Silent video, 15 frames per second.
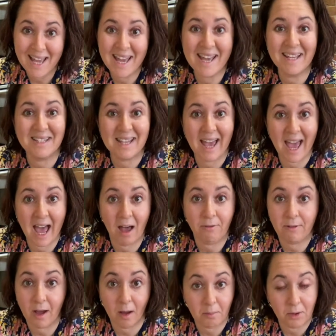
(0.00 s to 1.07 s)
It's a half
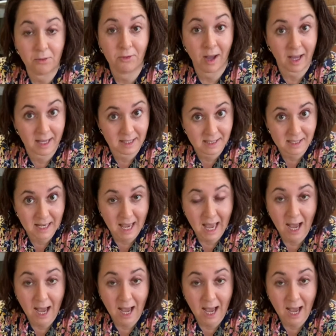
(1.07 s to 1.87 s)
cup of ice.